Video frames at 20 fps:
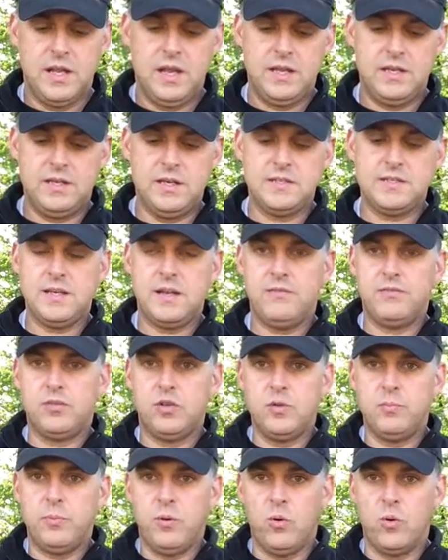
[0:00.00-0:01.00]
It does have
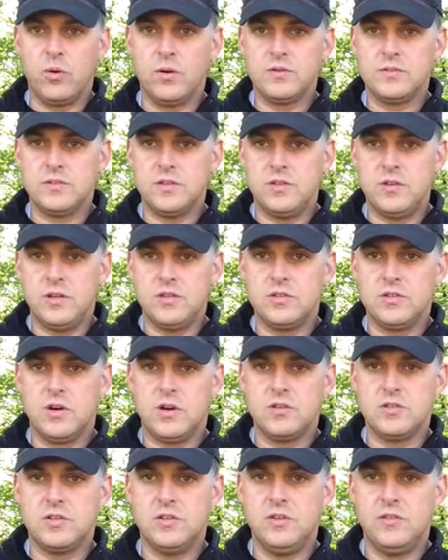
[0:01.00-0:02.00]
2 ports, so you can
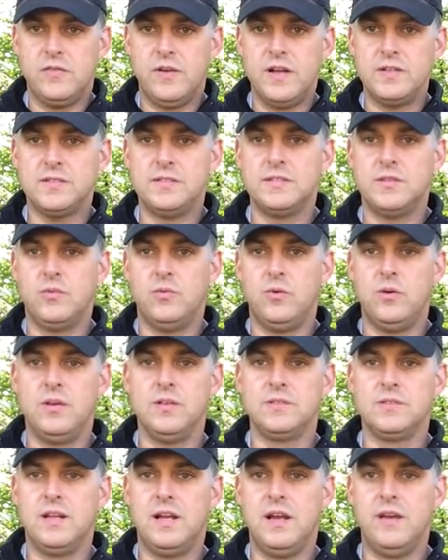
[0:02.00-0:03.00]
charge 2 devices at
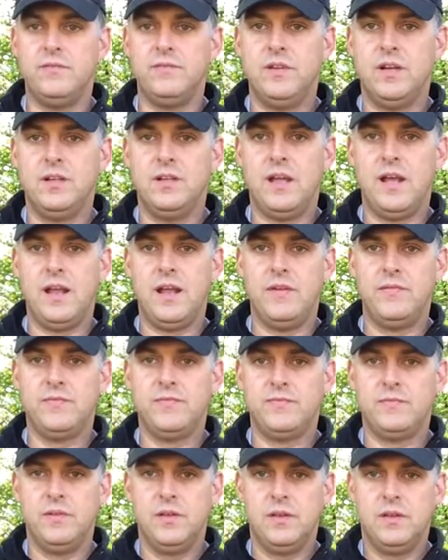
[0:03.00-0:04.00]
once, and I've done that. I've
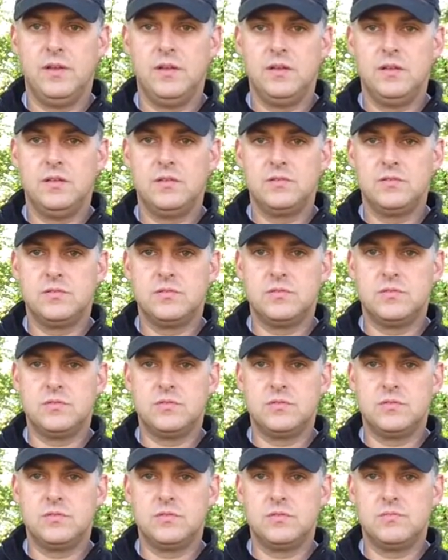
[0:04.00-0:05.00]

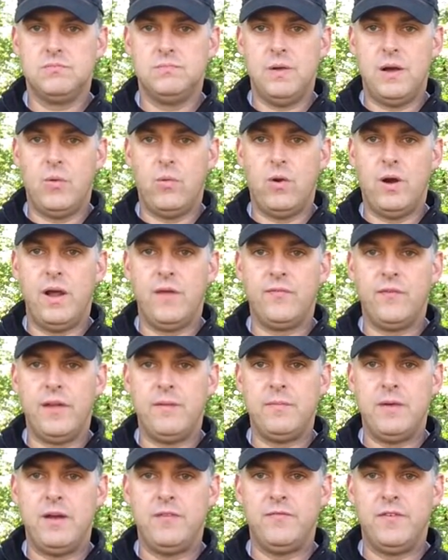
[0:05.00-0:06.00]
my wife
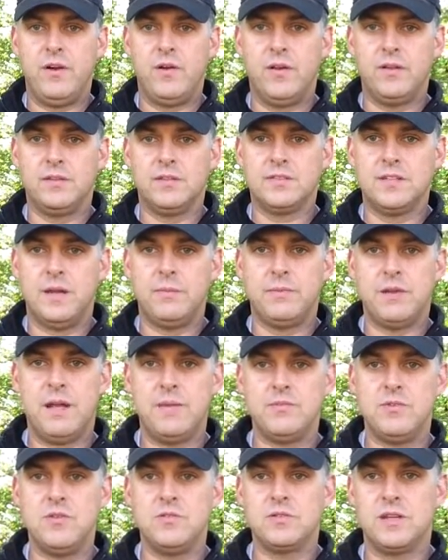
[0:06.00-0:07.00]
and my phone at the same
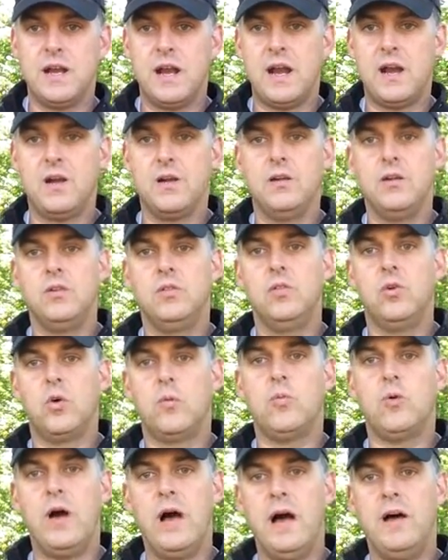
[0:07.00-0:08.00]
time using our
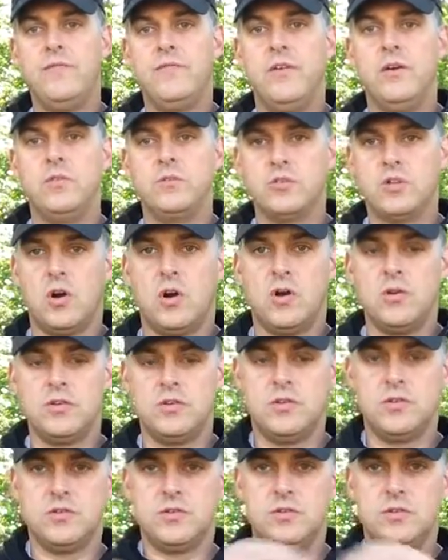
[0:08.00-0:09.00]
normal iPhone
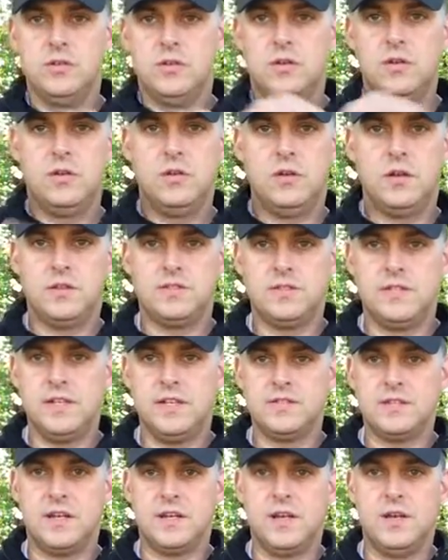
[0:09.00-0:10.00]
chargers, because it
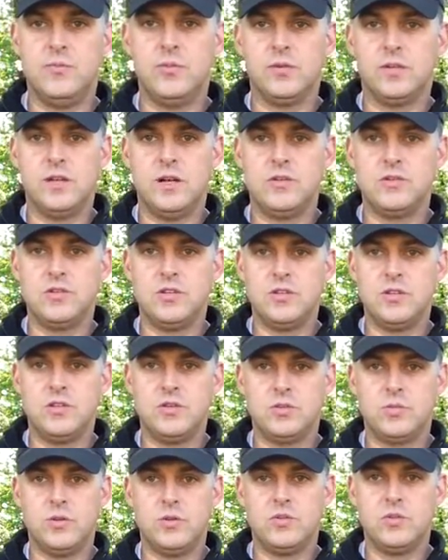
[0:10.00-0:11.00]
doesn't come with those. You
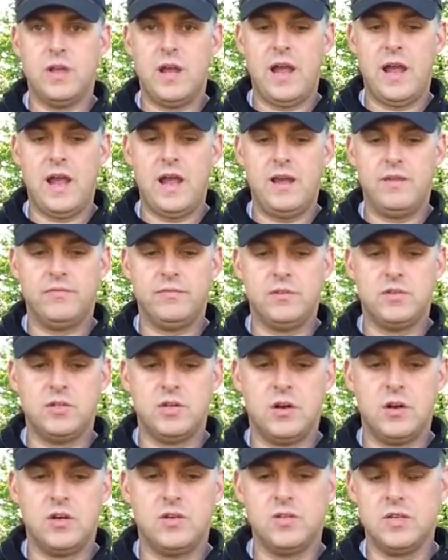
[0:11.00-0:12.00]
use what you have to
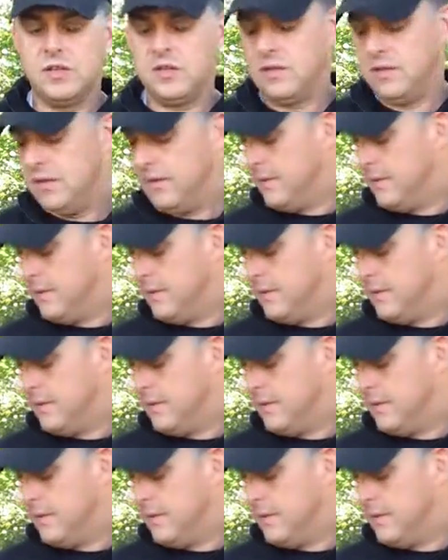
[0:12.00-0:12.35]
charge it.